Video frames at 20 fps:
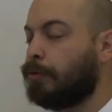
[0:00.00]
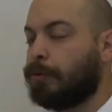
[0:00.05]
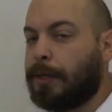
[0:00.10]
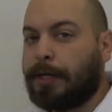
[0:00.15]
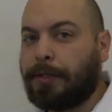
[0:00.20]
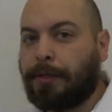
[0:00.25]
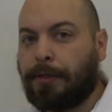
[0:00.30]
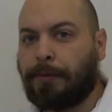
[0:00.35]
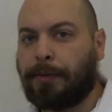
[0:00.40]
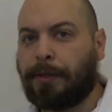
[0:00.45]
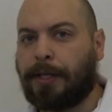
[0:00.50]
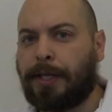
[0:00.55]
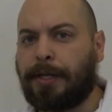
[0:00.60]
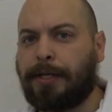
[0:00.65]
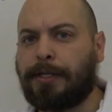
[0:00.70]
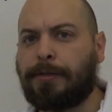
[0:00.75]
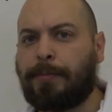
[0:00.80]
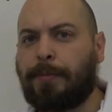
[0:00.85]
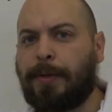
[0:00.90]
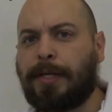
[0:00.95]
directly
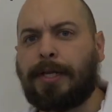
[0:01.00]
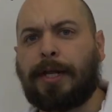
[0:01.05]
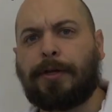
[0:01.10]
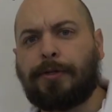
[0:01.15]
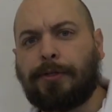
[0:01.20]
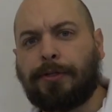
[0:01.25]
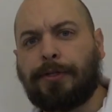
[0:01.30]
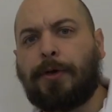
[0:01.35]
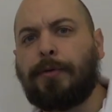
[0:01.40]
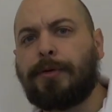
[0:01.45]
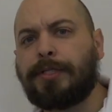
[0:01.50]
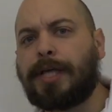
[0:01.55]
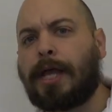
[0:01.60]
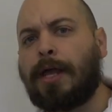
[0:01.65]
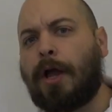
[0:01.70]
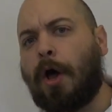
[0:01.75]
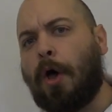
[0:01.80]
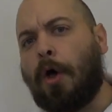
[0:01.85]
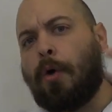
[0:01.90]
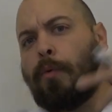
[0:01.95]
related to P. Now you'll notice
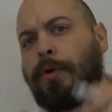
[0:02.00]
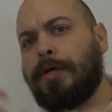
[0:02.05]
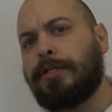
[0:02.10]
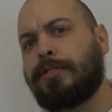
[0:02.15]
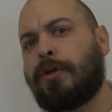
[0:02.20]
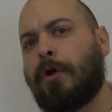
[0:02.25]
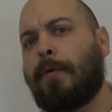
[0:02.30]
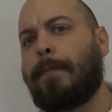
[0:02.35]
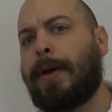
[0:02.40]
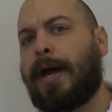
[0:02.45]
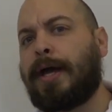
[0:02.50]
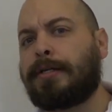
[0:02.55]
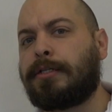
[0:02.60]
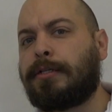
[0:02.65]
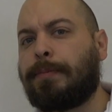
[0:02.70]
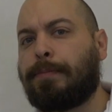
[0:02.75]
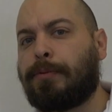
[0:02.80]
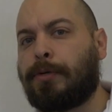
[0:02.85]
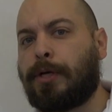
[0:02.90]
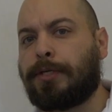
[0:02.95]
I always go back
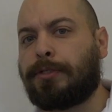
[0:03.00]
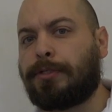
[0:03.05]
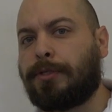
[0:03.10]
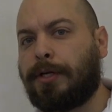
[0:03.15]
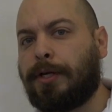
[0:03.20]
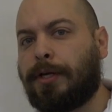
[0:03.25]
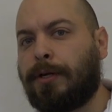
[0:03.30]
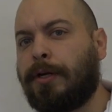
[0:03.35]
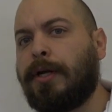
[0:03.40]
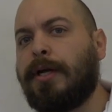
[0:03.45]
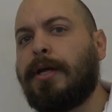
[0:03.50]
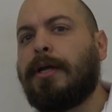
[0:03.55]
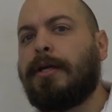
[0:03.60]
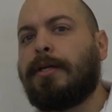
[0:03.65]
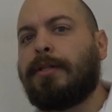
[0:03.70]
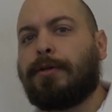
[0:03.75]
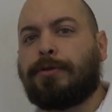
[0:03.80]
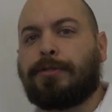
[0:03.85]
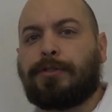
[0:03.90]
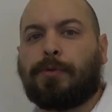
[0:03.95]
to pressure here.
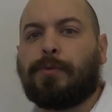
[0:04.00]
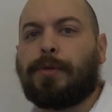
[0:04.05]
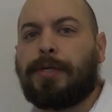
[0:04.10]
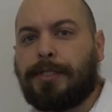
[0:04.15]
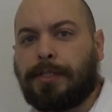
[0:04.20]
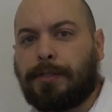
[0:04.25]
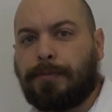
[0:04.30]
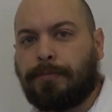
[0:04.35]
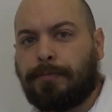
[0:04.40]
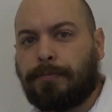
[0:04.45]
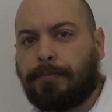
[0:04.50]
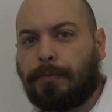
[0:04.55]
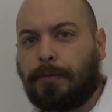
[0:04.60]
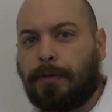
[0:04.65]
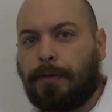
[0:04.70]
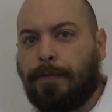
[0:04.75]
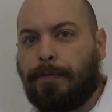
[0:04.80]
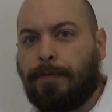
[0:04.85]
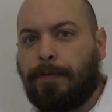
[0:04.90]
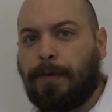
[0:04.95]
There's a reason.
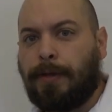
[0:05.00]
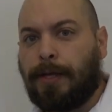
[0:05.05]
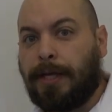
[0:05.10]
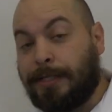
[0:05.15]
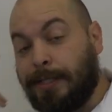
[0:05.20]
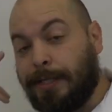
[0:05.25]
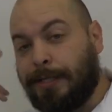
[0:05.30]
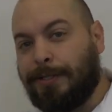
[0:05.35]
It's